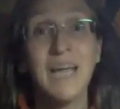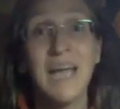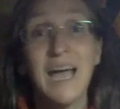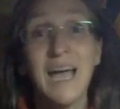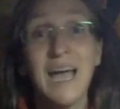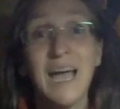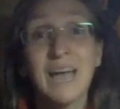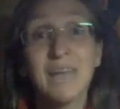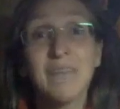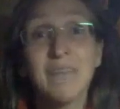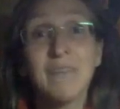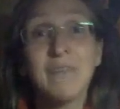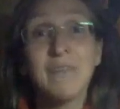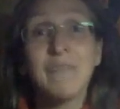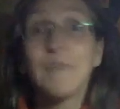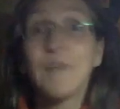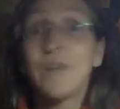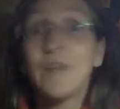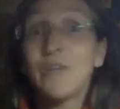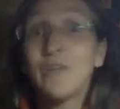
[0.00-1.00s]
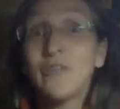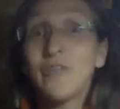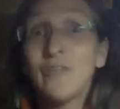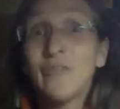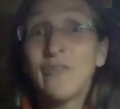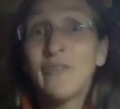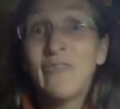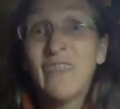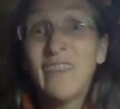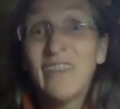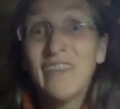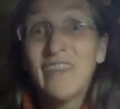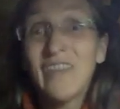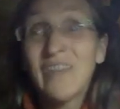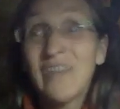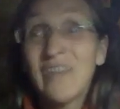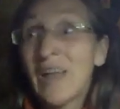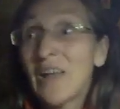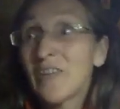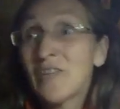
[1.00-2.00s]
and we invite you to visit
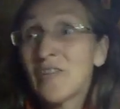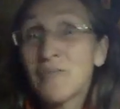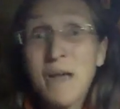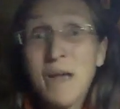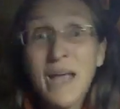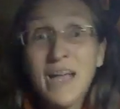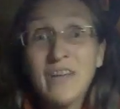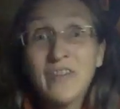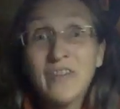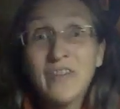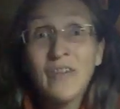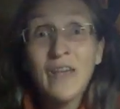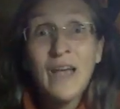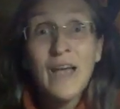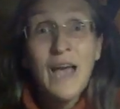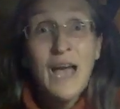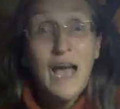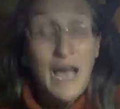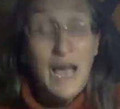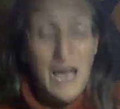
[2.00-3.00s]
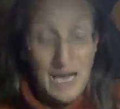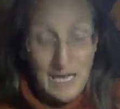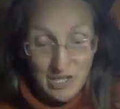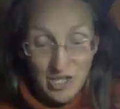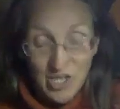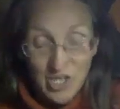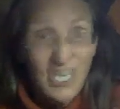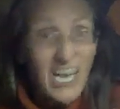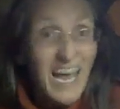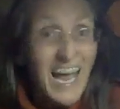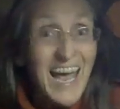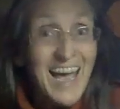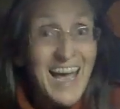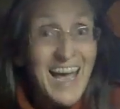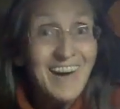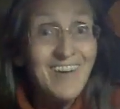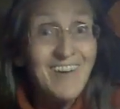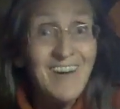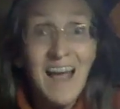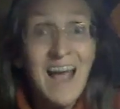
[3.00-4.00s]
that space and
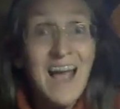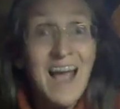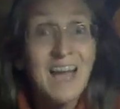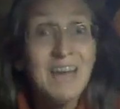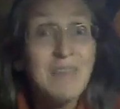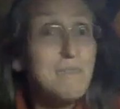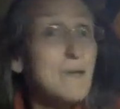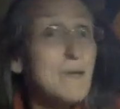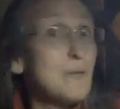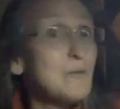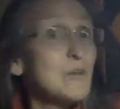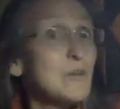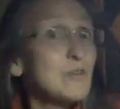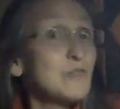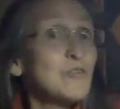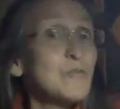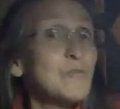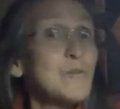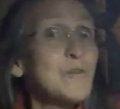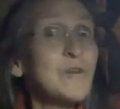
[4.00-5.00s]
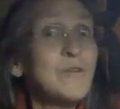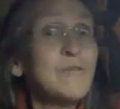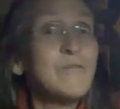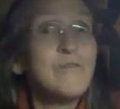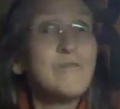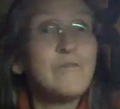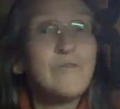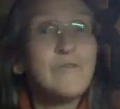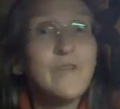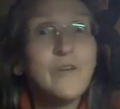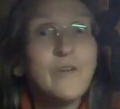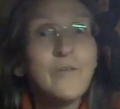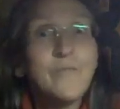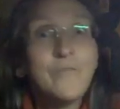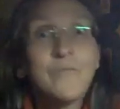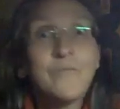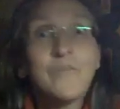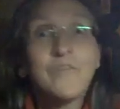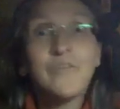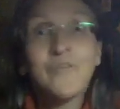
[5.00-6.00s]
share and maybe contribute if you feel
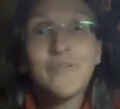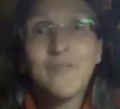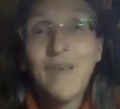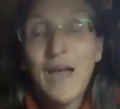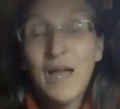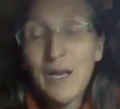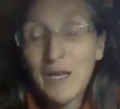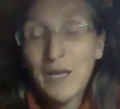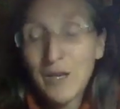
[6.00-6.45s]
to do that.